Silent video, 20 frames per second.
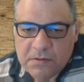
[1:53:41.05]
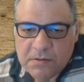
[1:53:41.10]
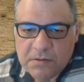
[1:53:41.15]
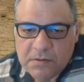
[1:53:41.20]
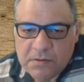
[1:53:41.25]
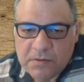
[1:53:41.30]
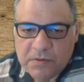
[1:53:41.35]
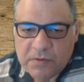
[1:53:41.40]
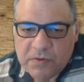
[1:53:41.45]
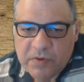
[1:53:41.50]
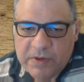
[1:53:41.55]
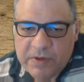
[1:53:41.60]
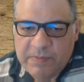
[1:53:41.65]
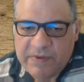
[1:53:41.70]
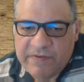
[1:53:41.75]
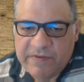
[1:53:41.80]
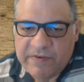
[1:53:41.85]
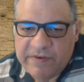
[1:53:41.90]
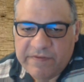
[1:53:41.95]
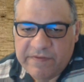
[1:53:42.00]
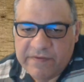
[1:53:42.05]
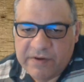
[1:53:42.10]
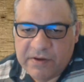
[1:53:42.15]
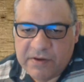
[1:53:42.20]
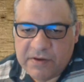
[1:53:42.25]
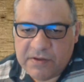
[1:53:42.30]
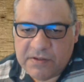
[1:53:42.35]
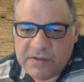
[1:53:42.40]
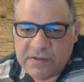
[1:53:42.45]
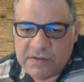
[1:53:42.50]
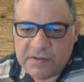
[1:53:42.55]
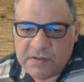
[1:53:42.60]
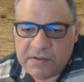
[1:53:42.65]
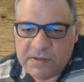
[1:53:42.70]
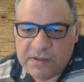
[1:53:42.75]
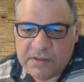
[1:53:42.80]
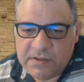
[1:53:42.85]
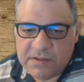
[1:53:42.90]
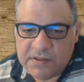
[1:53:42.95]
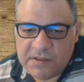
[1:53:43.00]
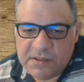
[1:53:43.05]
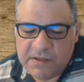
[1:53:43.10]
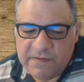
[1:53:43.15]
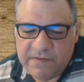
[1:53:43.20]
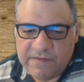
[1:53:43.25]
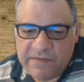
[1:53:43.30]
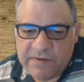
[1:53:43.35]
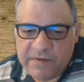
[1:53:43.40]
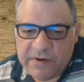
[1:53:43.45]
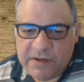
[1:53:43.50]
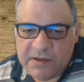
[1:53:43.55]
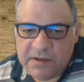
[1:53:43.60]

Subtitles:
Queen b3 first, then c3.